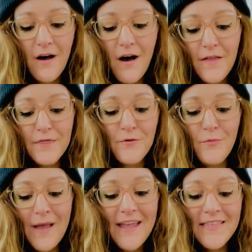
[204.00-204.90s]
on the
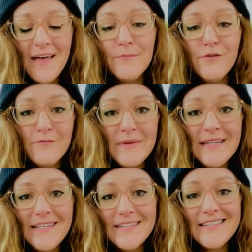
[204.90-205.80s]
way that movement
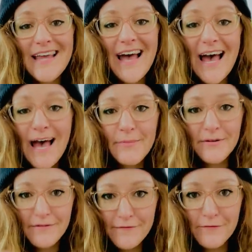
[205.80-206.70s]
needs to
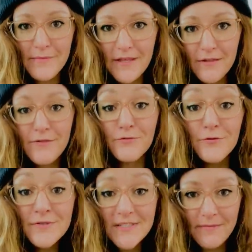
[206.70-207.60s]
happen for me
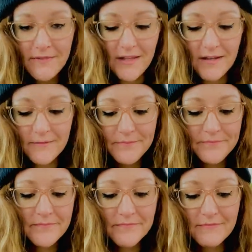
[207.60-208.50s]
through something.
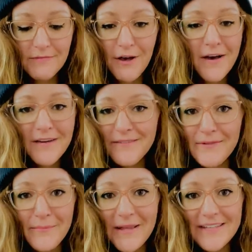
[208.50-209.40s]
Ugh, I'm
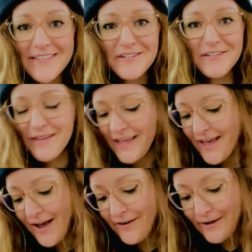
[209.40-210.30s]
not paying attention.
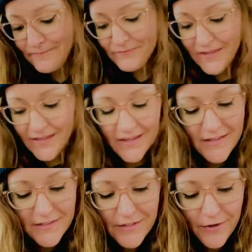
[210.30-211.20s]
All right,
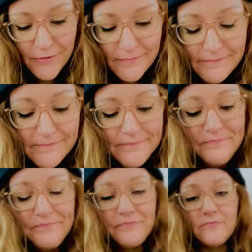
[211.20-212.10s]
so
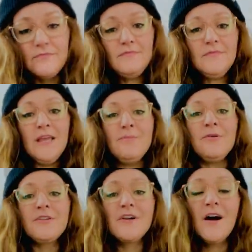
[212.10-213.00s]
I
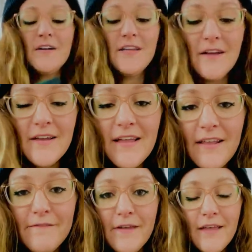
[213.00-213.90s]
pulled a card here, and
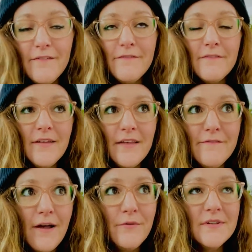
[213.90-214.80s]

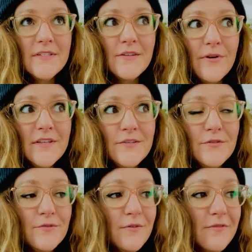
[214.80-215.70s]
if I was going
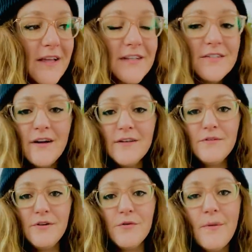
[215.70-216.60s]
to reflect
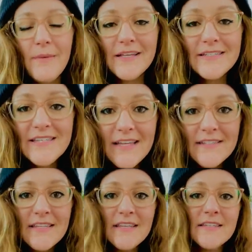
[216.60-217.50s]
on, what my
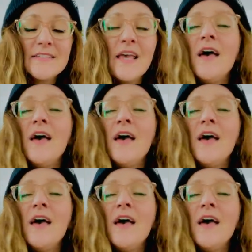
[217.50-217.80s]
intent is,